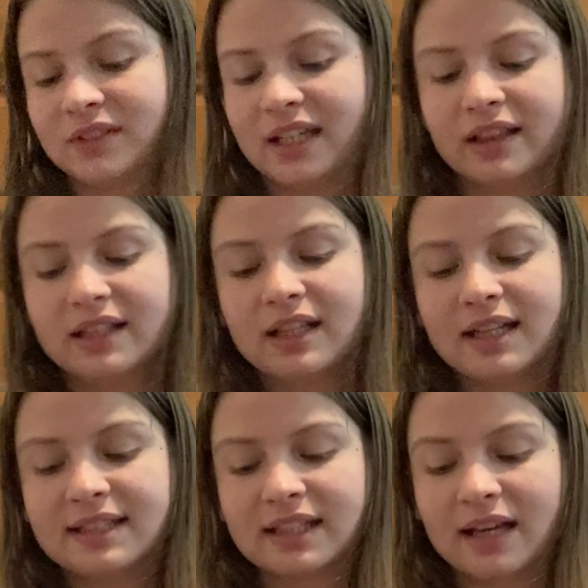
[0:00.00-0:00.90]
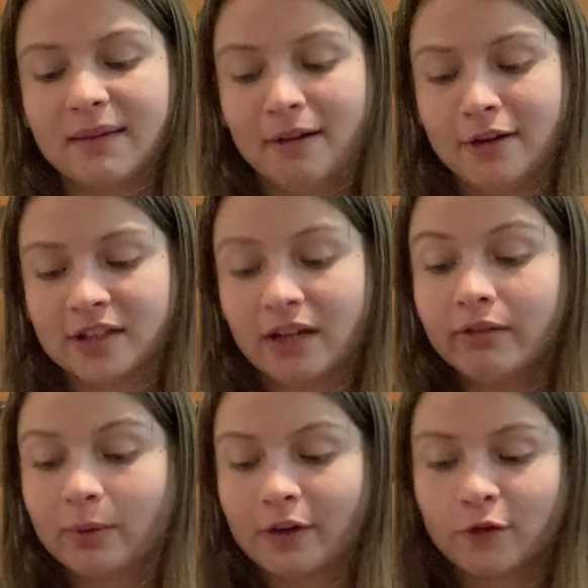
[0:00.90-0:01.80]
And legalizing gay marriage
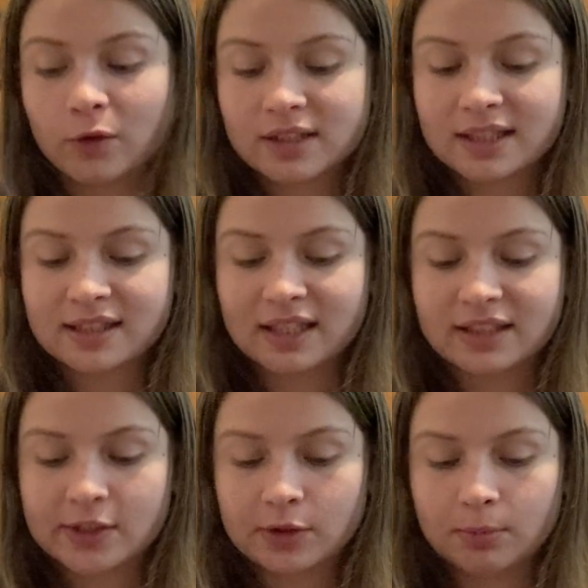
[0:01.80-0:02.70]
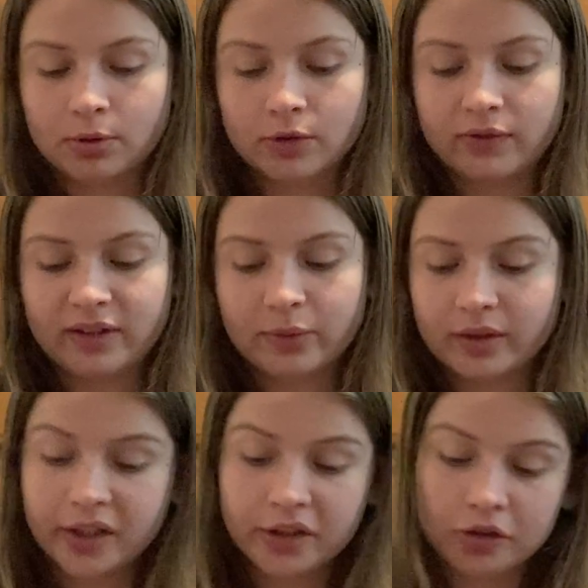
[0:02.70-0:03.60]
everywhere forces states to approve the
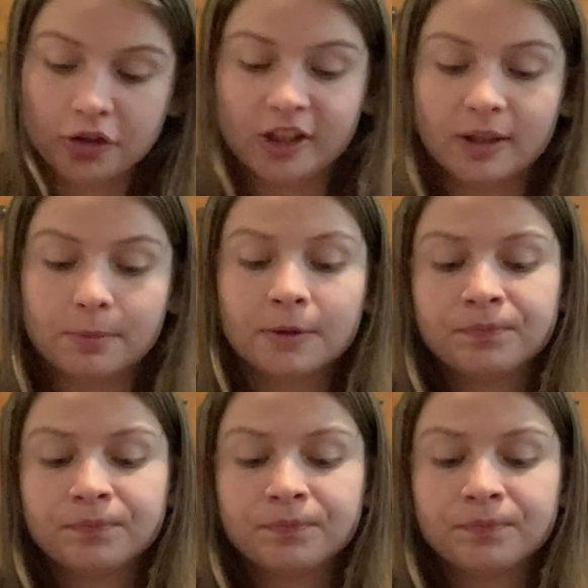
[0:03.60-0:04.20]
relationship.